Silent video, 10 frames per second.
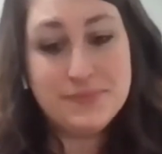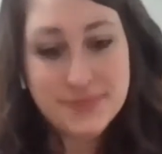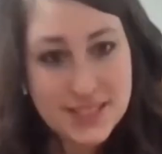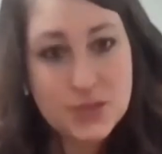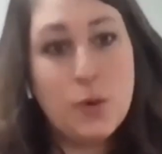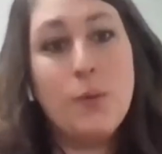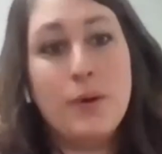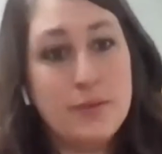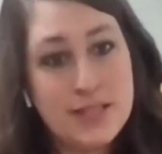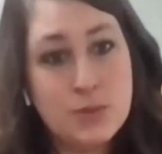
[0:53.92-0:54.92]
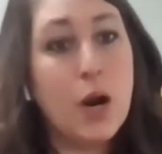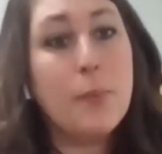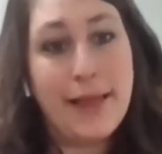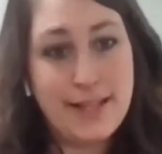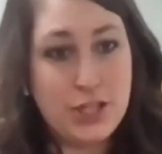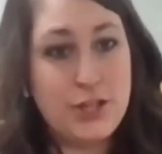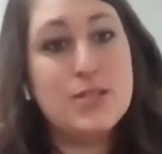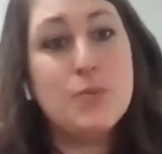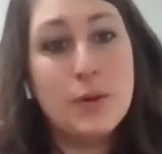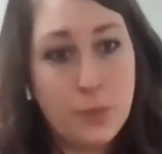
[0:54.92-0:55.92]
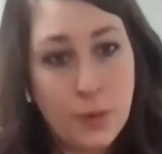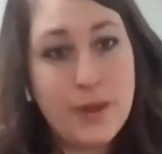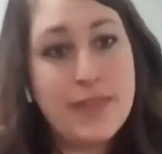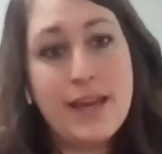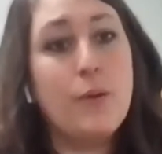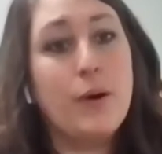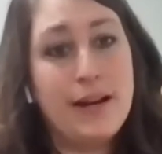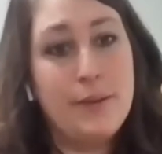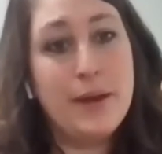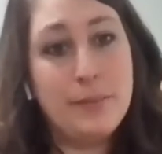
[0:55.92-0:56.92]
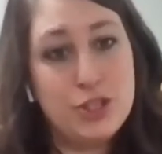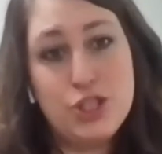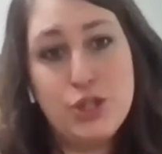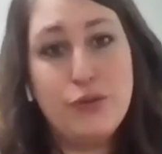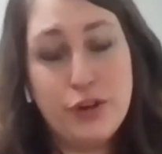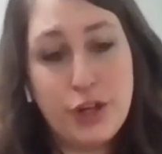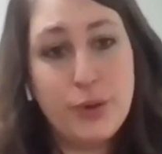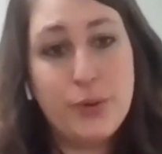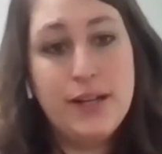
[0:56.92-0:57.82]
this is what our plans are. This is what we think we're going to be able to do for you.